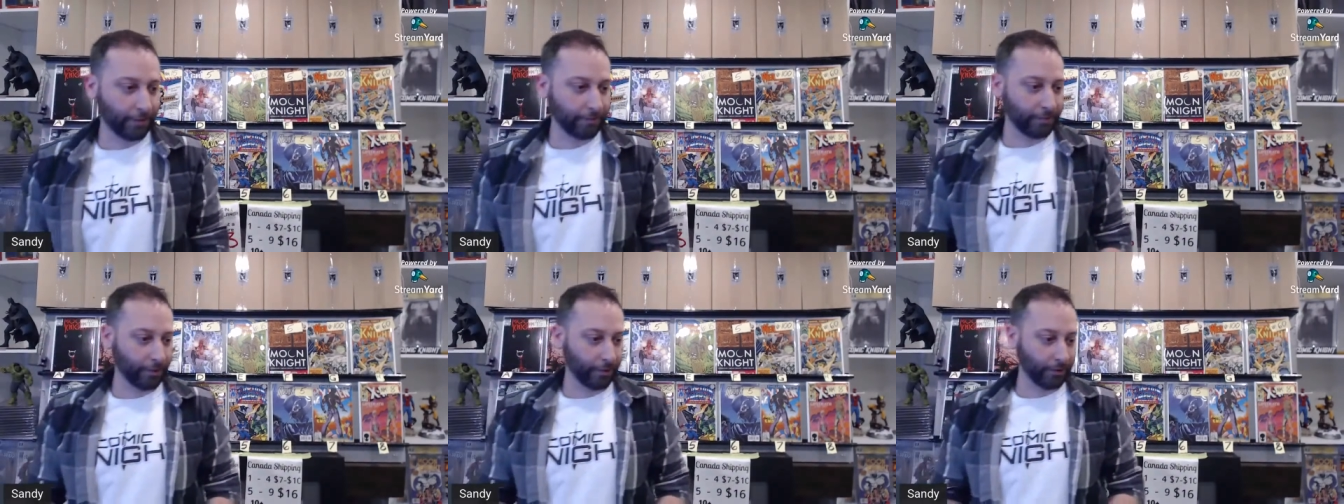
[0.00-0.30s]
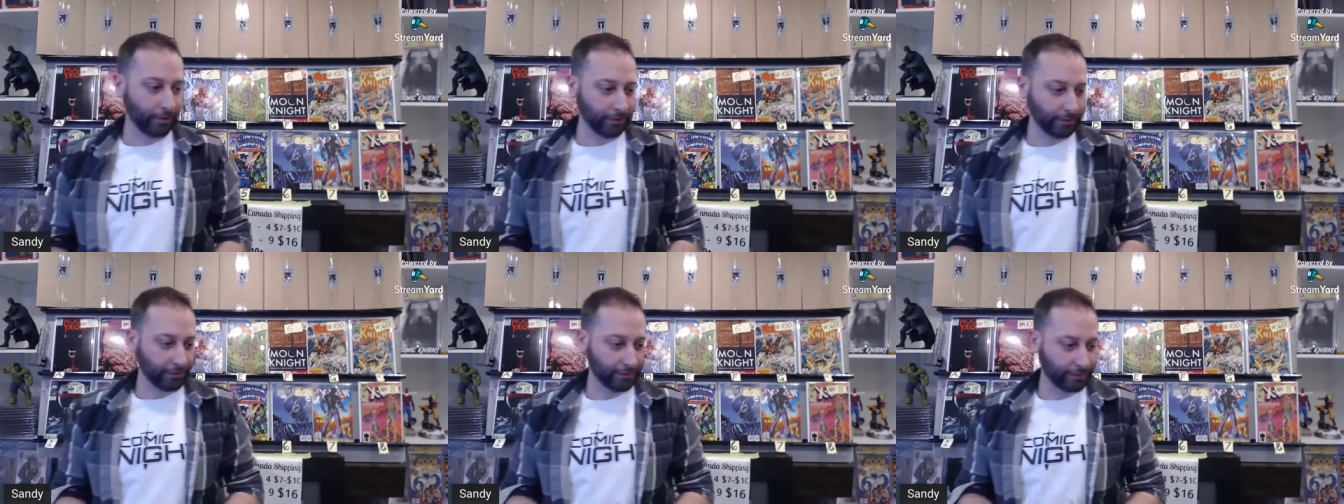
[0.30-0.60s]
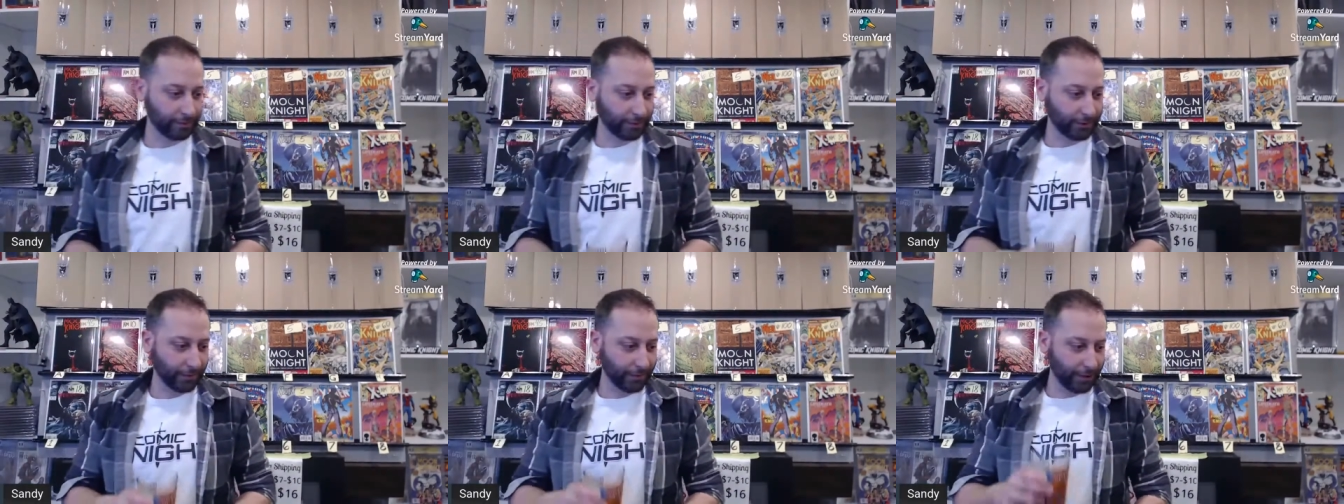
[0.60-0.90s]
I pulled
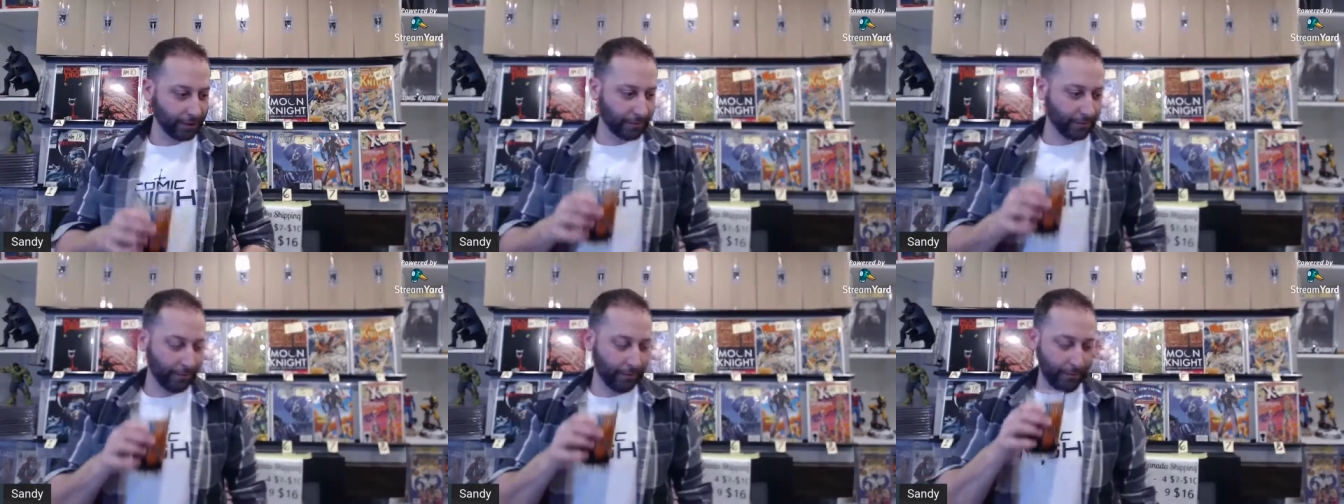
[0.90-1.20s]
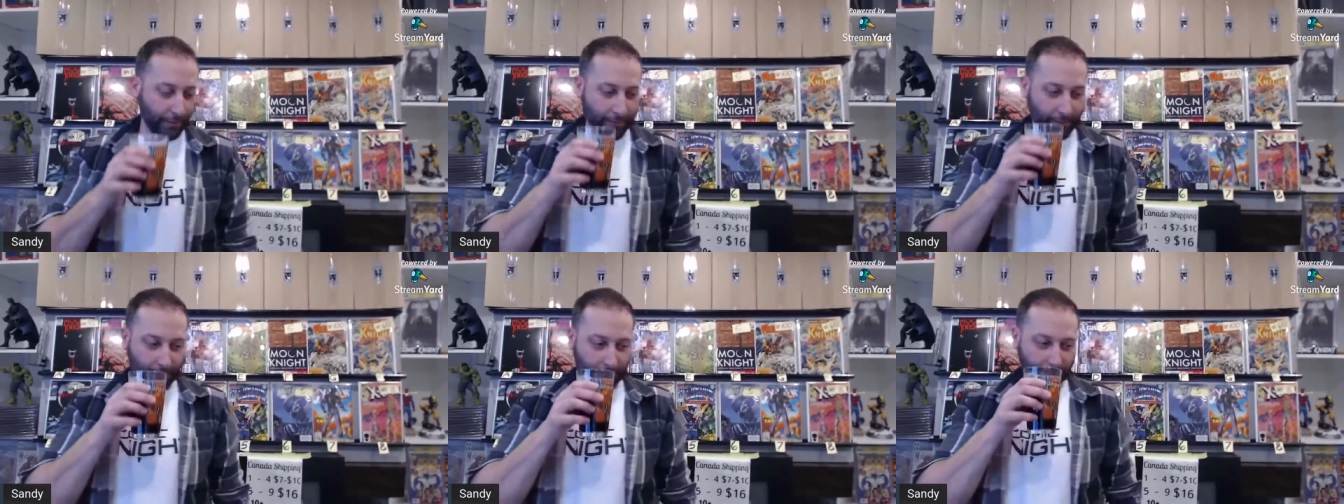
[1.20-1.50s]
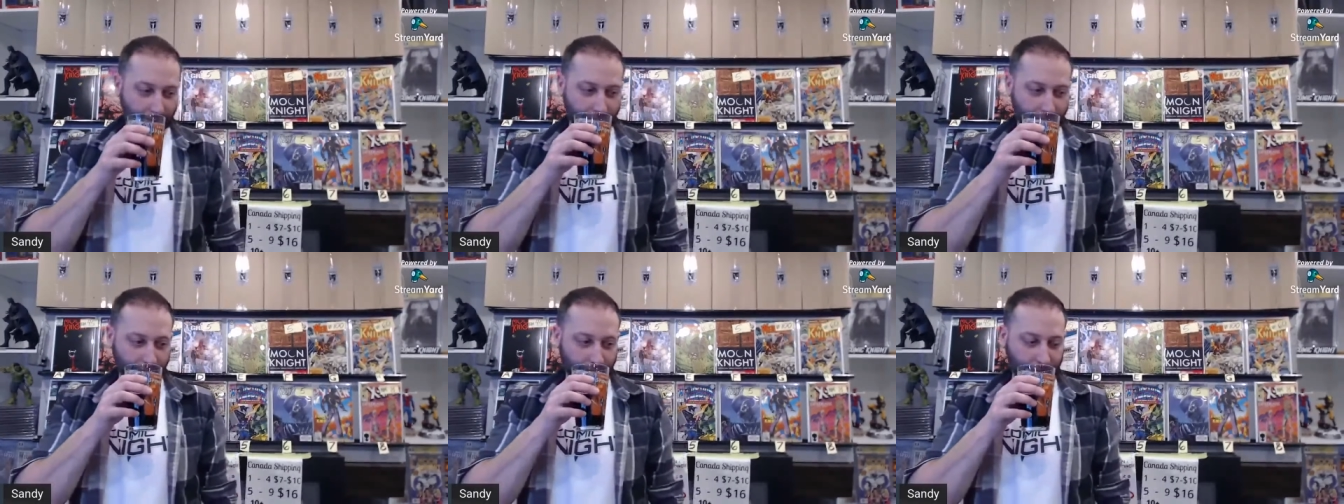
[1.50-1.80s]
something from a
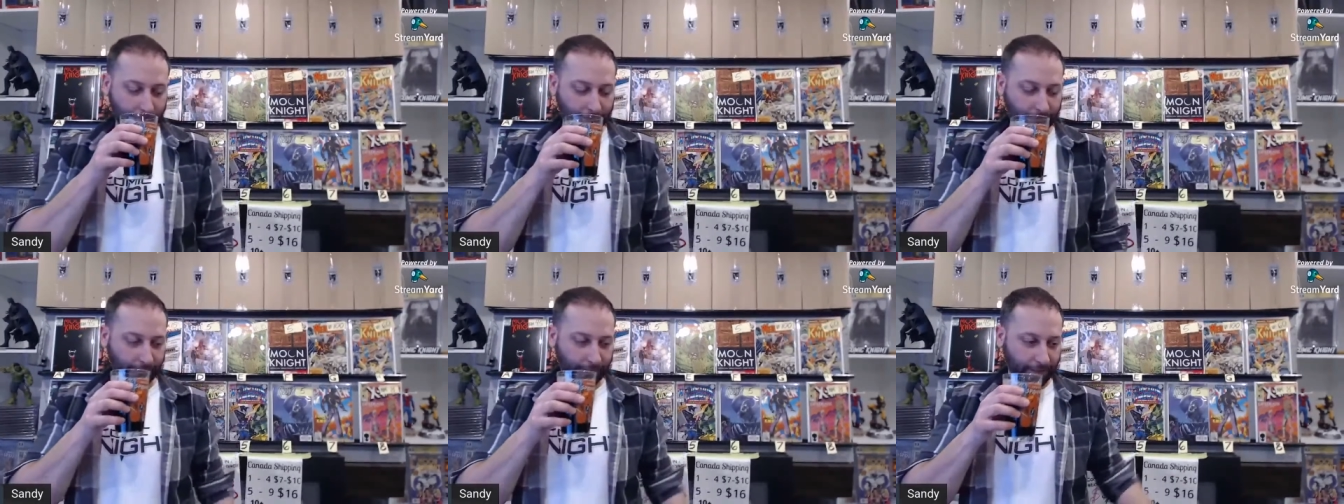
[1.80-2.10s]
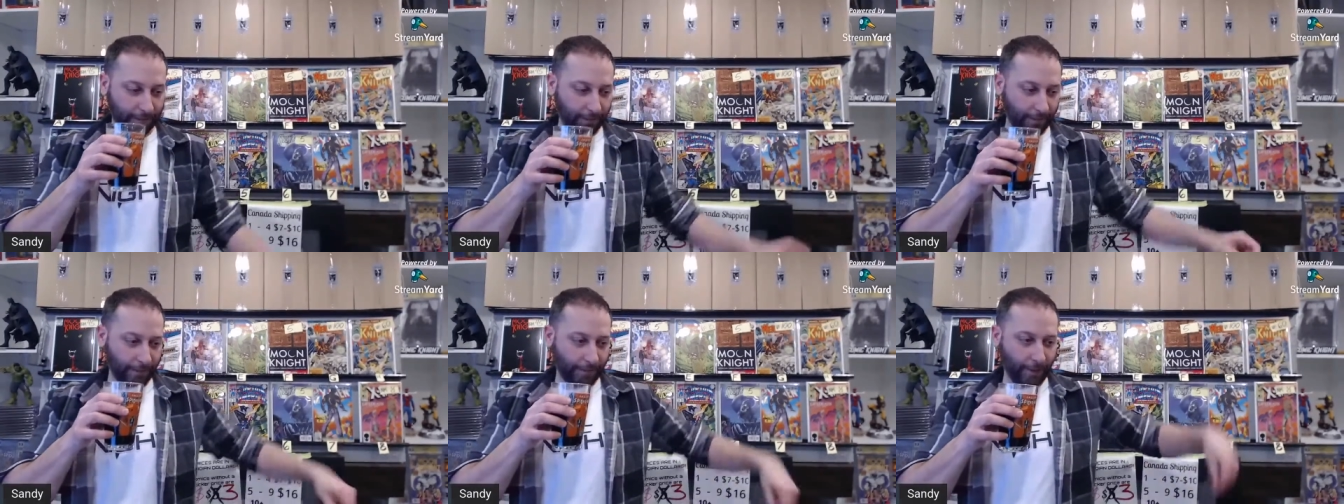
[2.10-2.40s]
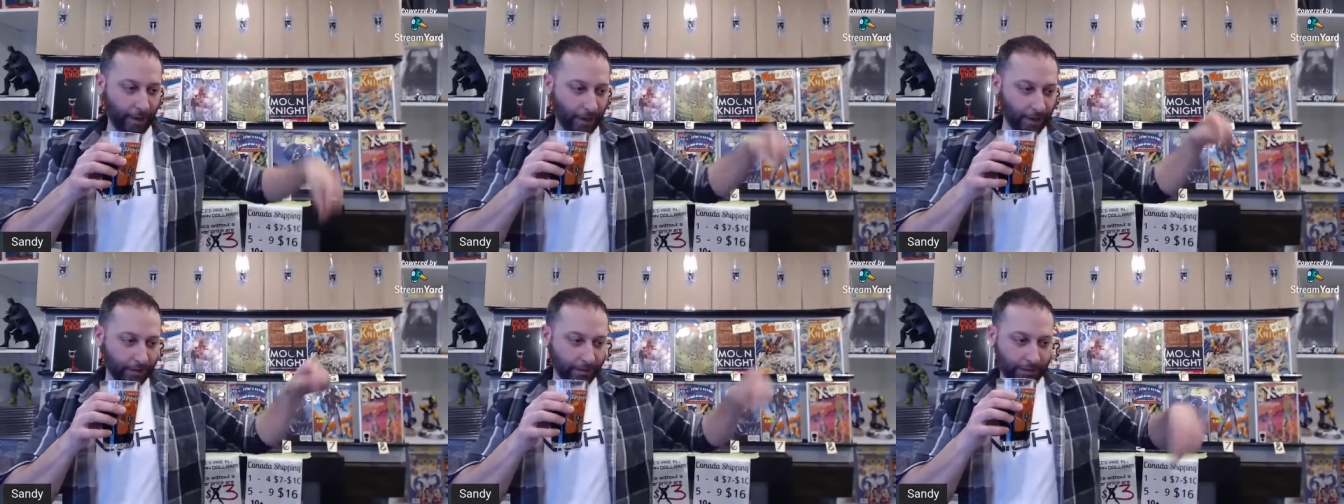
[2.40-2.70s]
book, from a
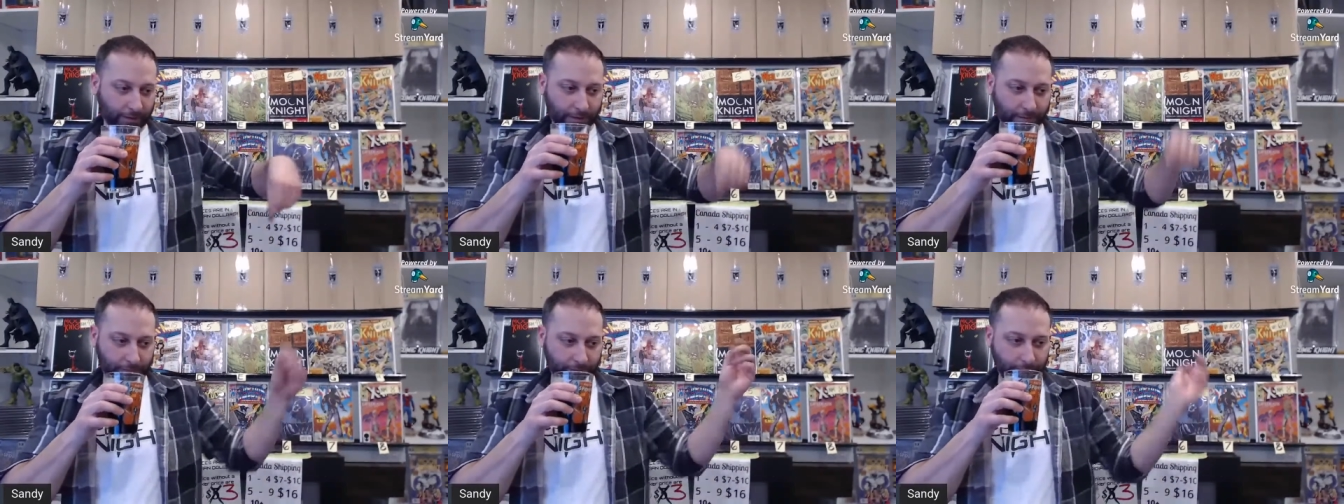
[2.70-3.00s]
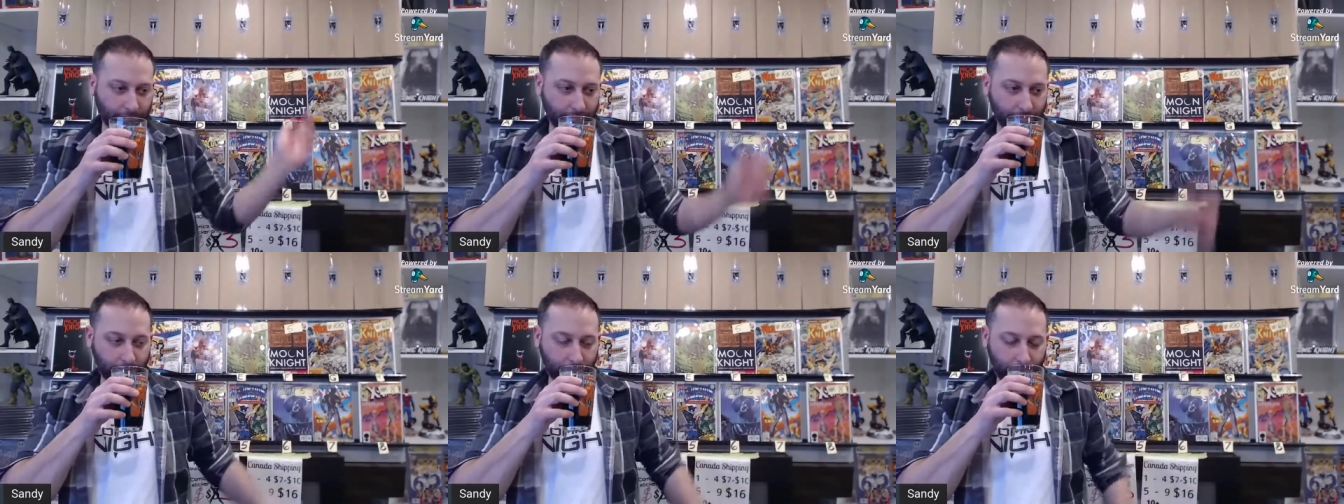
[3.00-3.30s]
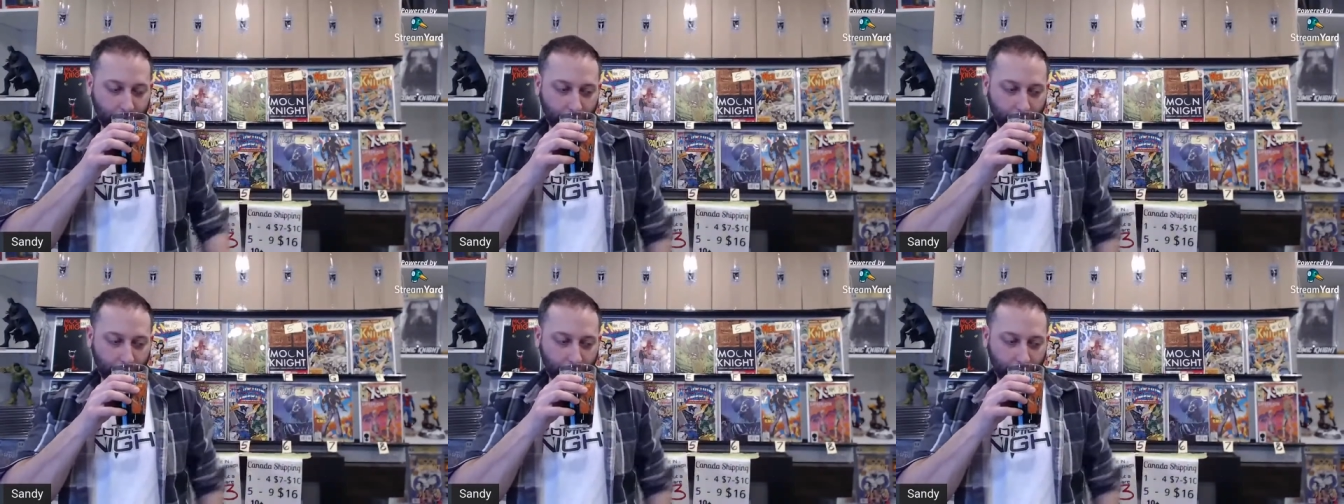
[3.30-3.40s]
box. Maybe.